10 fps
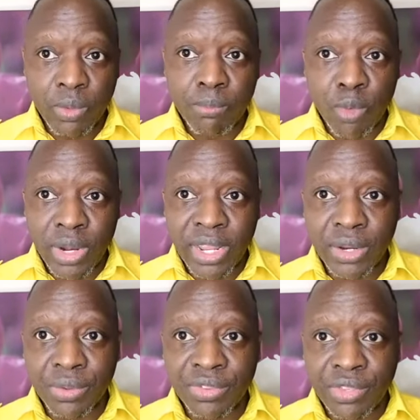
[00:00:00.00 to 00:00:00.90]
You're more
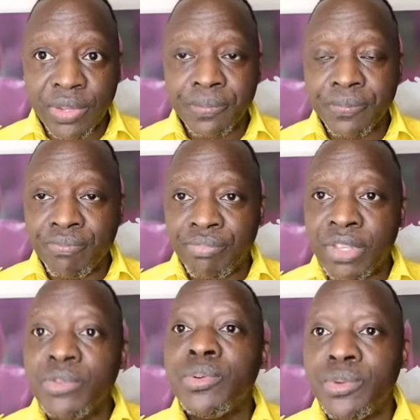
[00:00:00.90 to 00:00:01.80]
likely to see
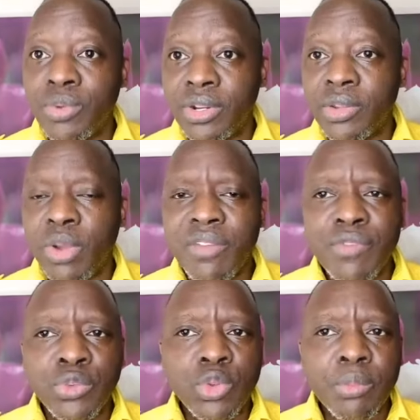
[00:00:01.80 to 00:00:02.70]
the children. The
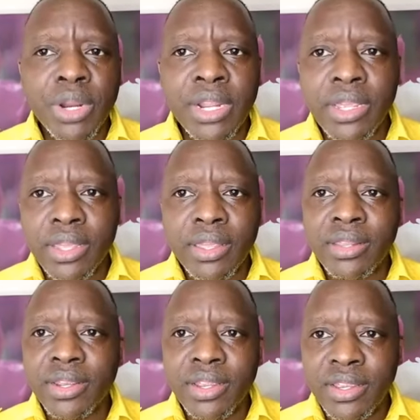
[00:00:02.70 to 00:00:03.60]
wife is normally
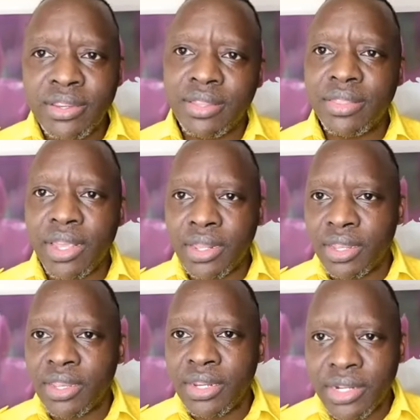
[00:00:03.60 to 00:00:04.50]
in the kitchen
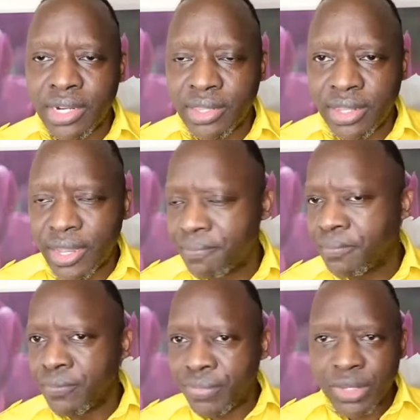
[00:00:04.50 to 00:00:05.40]
there, they're hidden there.
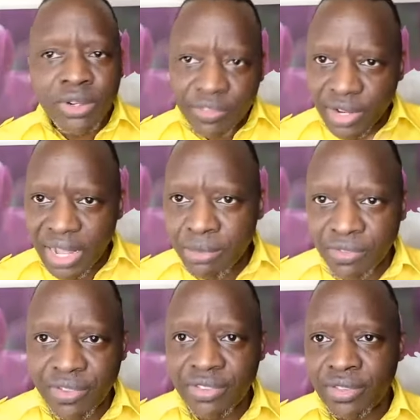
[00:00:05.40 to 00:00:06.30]
They don't even come
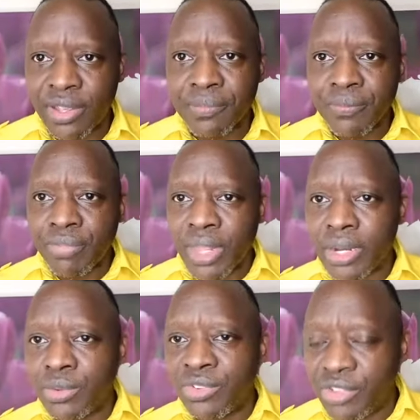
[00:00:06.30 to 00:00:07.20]
to visit.
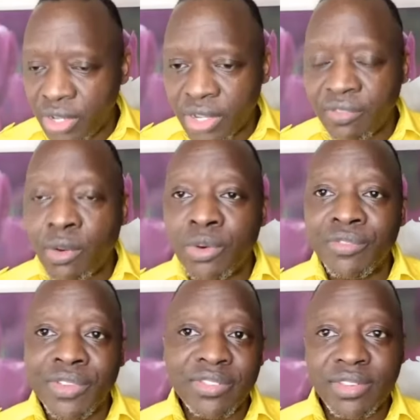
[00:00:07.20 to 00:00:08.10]
uh, to check
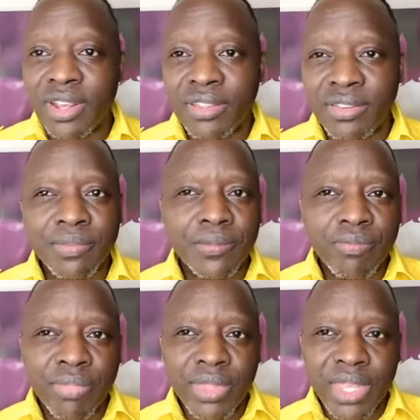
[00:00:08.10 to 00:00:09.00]
all visitors.
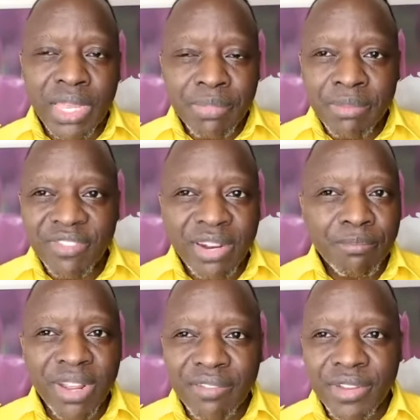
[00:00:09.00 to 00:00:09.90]
They keep them
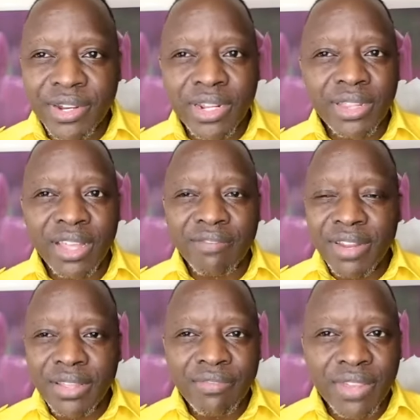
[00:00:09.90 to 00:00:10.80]
very privately. They are
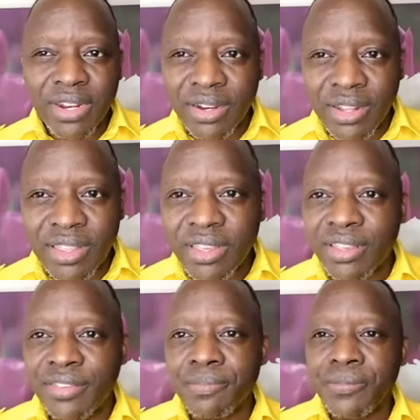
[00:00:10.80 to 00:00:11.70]
very, very
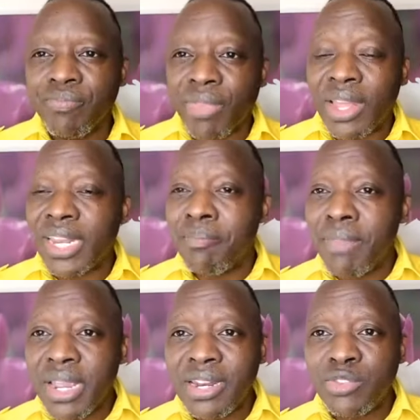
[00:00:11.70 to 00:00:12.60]
religious. And the
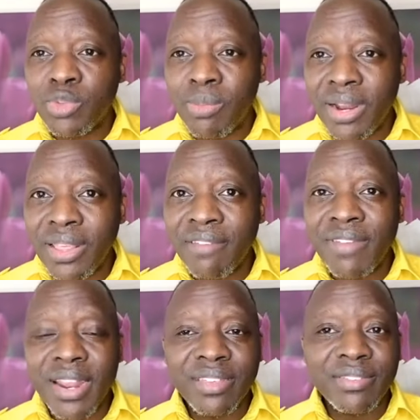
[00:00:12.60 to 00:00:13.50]
men in Somalia
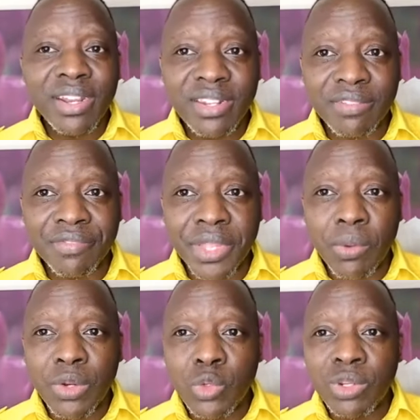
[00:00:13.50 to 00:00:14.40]
are very assertive.
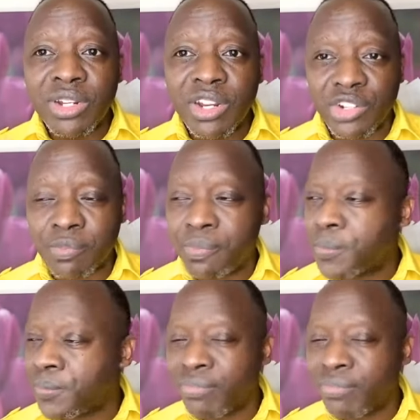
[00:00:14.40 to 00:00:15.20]
They want leadership.